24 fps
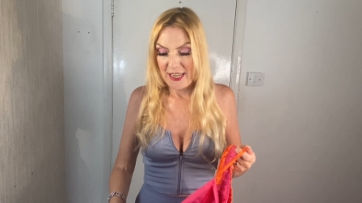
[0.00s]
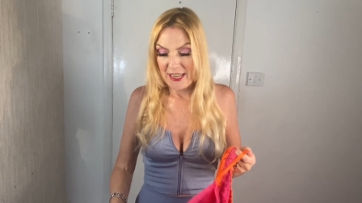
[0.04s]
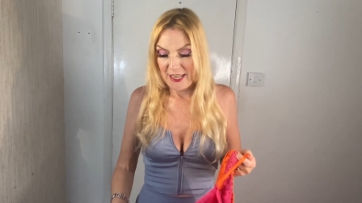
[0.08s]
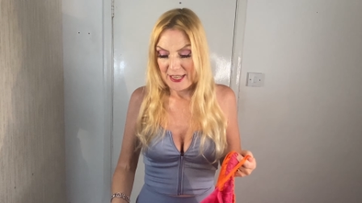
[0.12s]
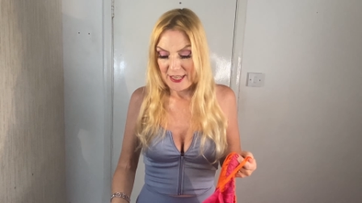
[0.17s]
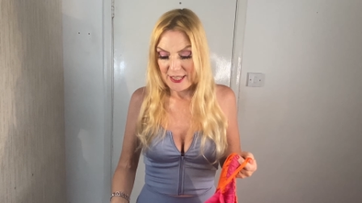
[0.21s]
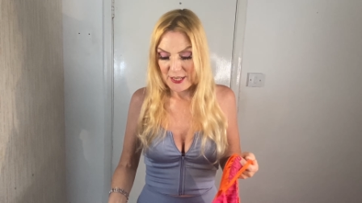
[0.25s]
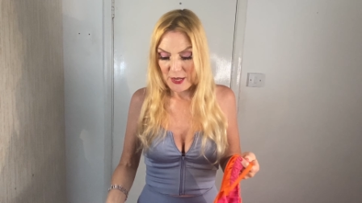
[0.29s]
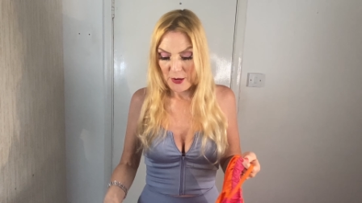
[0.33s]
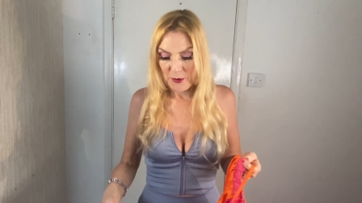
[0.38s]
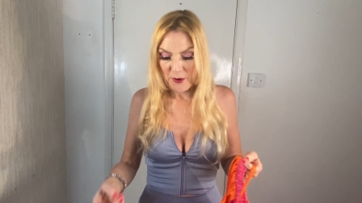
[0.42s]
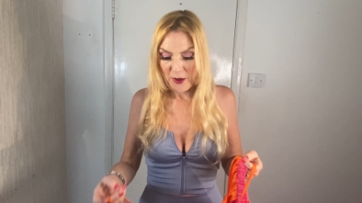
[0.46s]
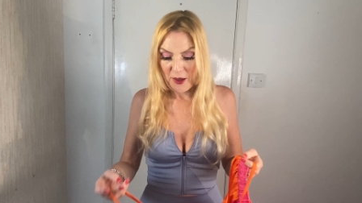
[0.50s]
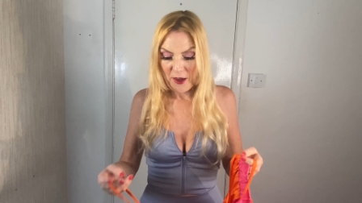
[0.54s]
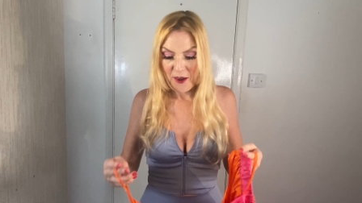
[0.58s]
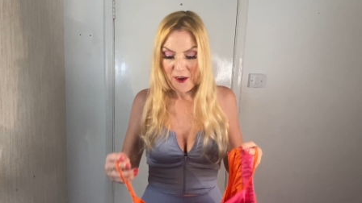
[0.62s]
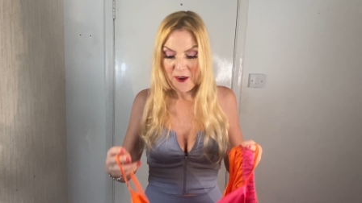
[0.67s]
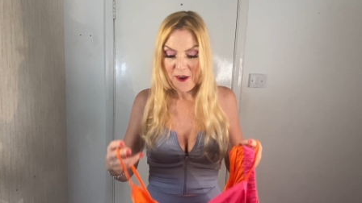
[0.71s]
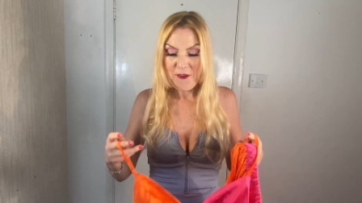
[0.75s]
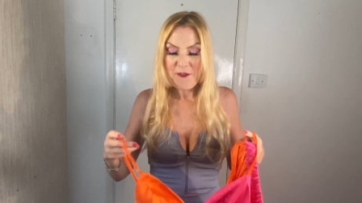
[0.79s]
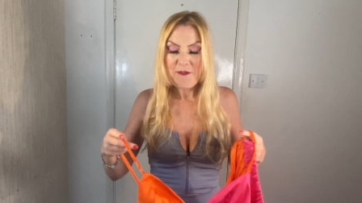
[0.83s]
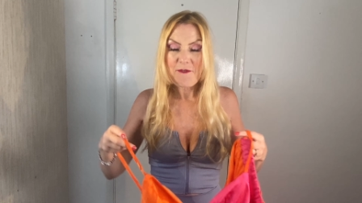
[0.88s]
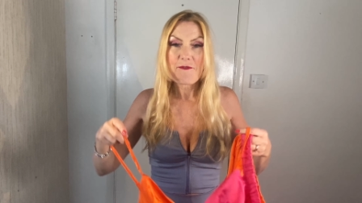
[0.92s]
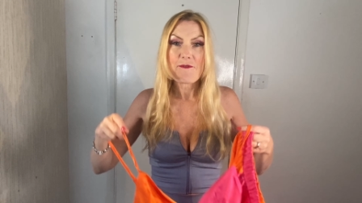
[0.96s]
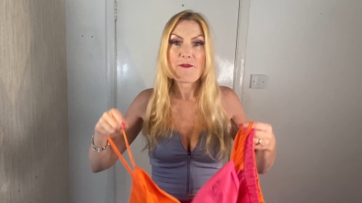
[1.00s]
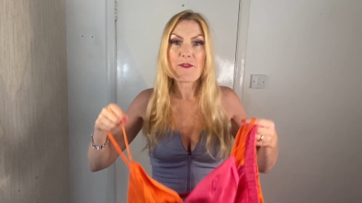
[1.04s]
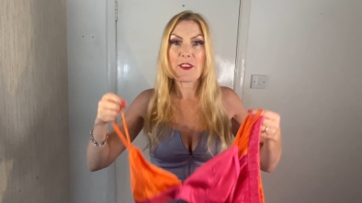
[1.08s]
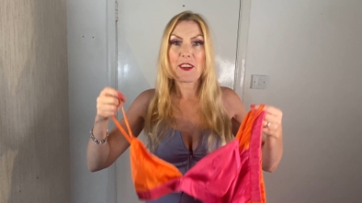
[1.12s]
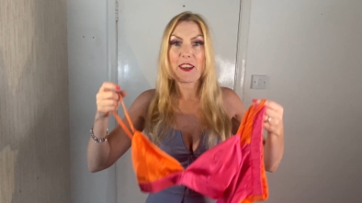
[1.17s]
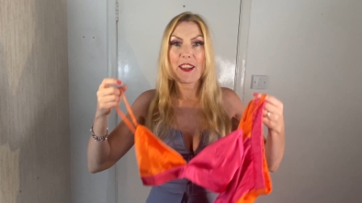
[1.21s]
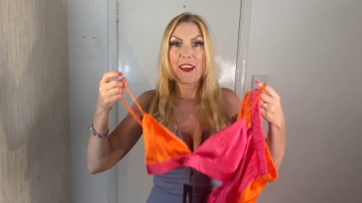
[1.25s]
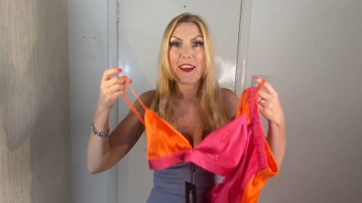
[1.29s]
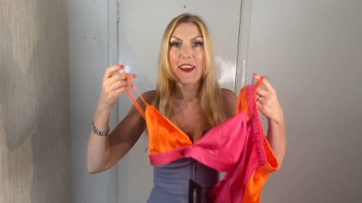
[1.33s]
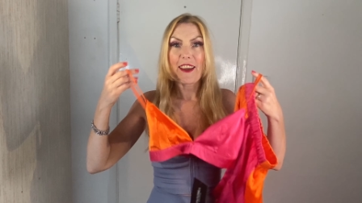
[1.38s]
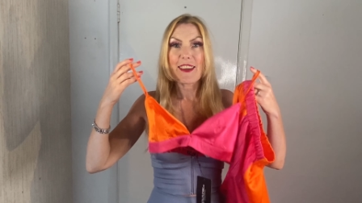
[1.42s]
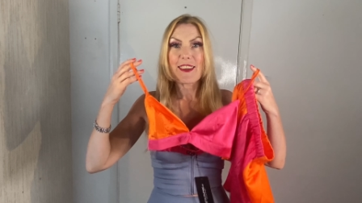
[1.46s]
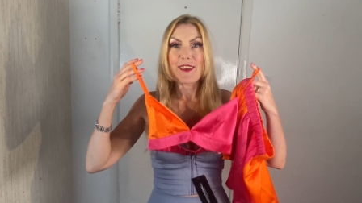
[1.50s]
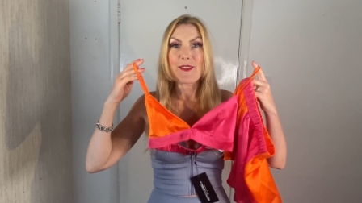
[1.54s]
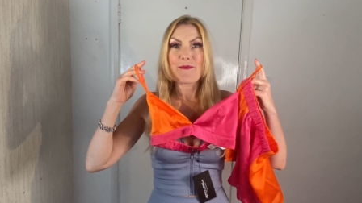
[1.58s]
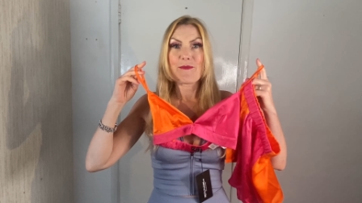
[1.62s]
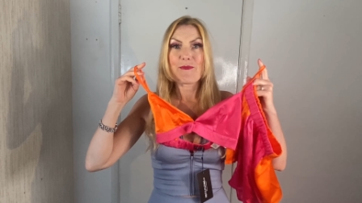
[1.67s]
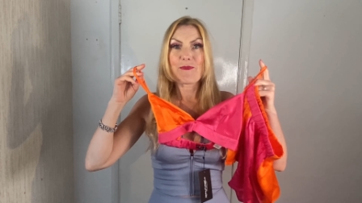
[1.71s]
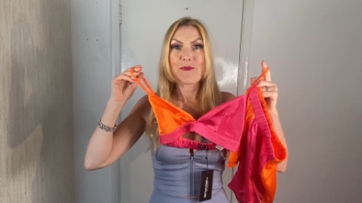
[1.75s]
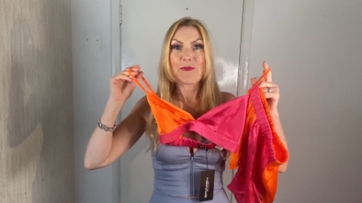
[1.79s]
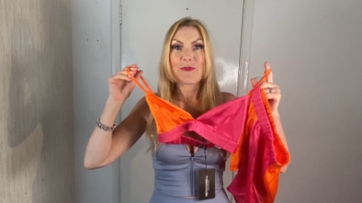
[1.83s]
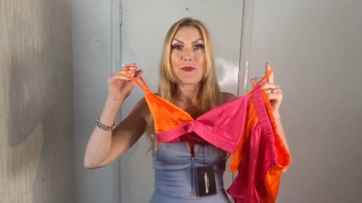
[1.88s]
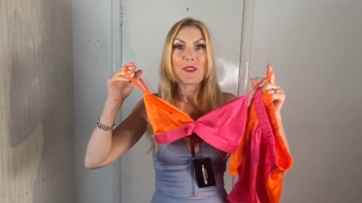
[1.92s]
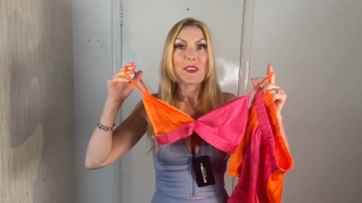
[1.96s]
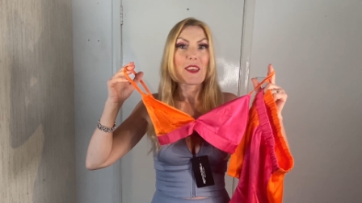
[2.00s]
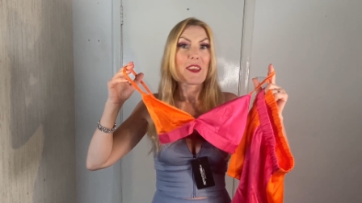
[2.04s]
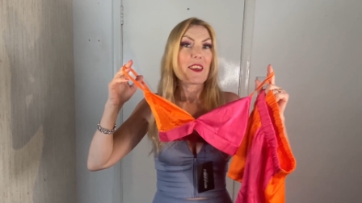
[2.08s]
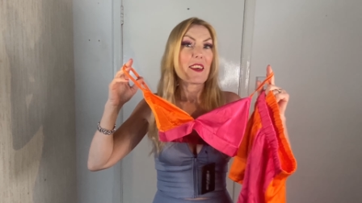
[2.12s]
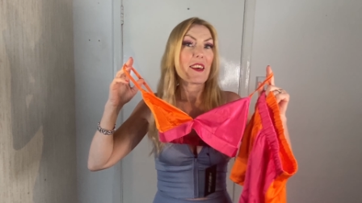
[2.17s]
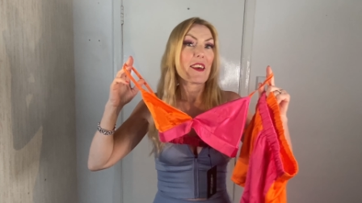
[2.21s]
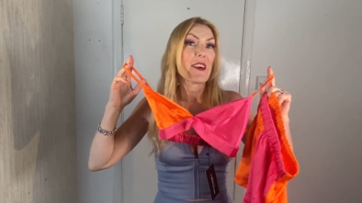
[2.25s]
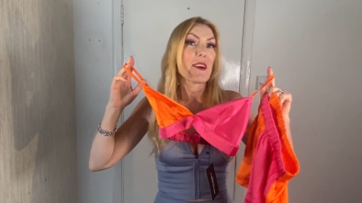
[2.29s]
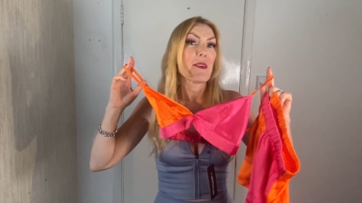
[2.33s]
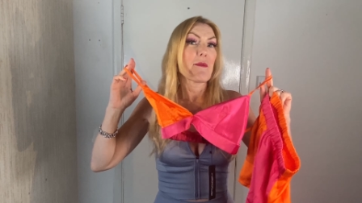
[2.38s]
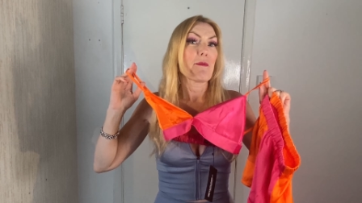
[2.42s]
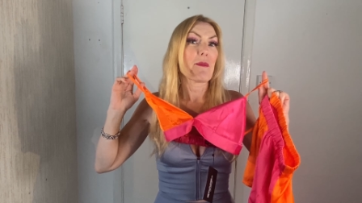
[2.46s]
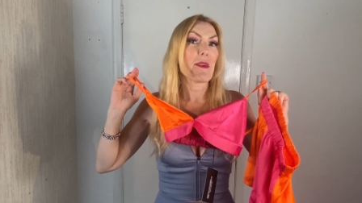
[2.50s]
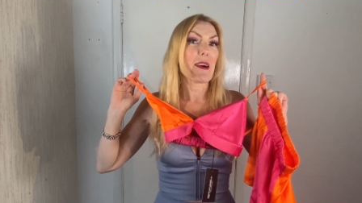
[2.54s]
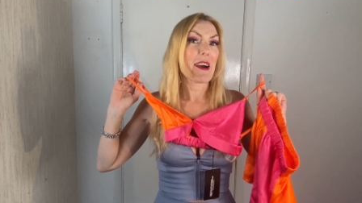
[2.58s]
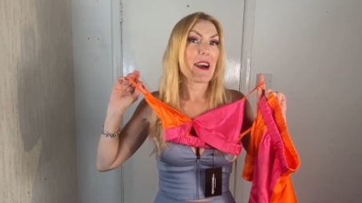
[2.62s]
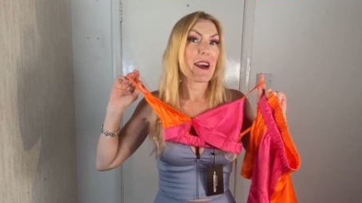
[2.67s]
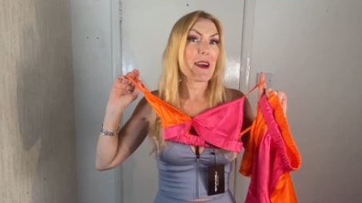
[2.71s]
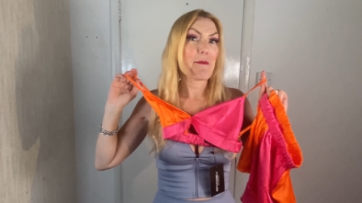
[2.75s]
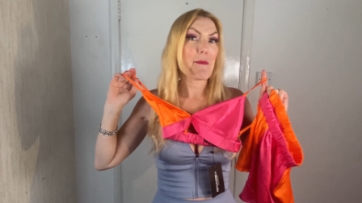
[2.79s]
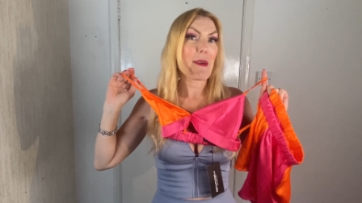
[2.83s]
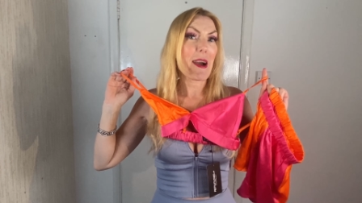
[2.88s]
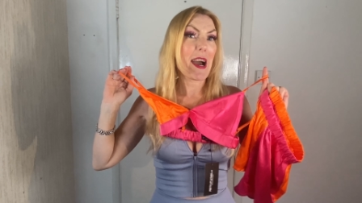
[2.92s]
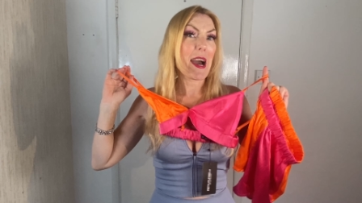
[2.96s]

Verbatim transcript: So hopefully, but I'm